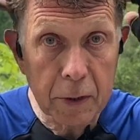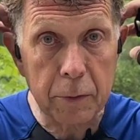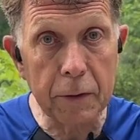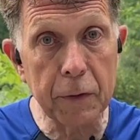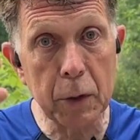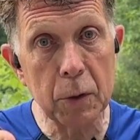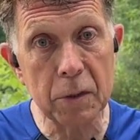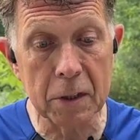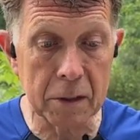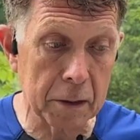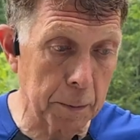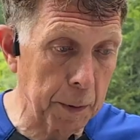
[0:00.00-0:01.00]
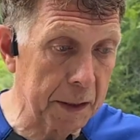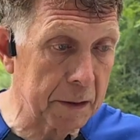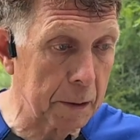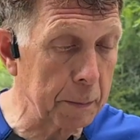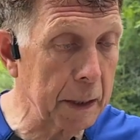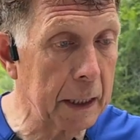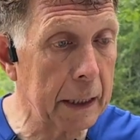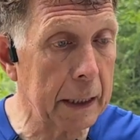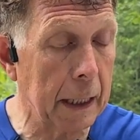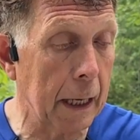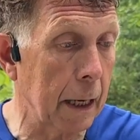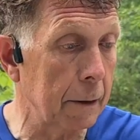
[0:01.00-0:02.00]
in reviews, this is a place to be.
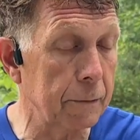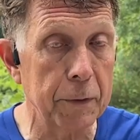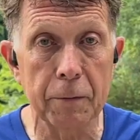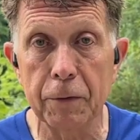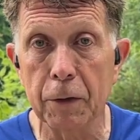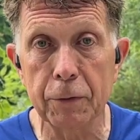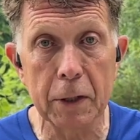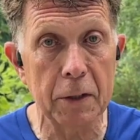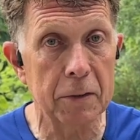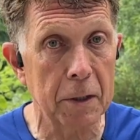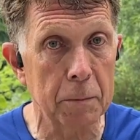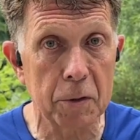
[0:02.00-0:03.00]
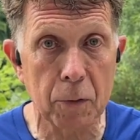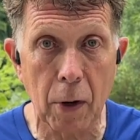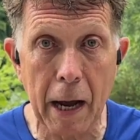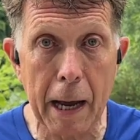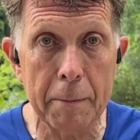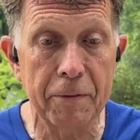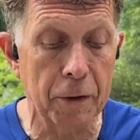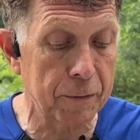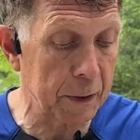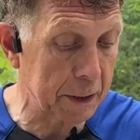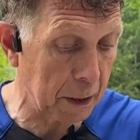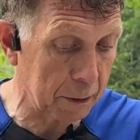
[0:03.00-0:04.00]
Feel free to subscribe, feel
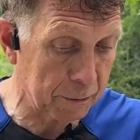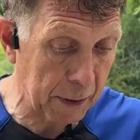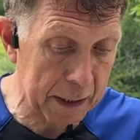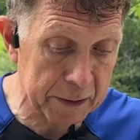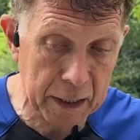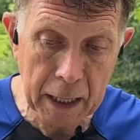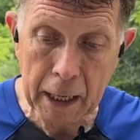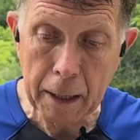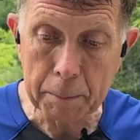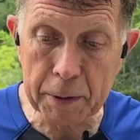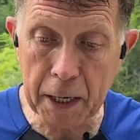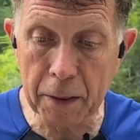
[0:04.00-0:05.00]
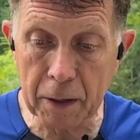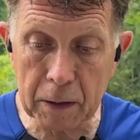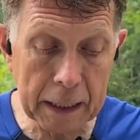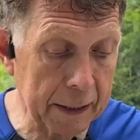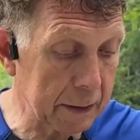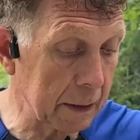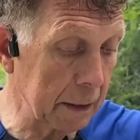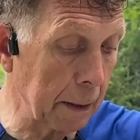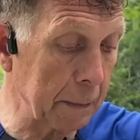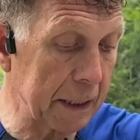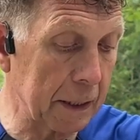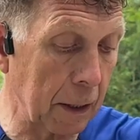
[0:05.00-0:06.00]
free to tell your friends. But nonetheless,
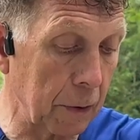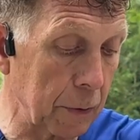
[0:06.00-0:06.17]
let me tell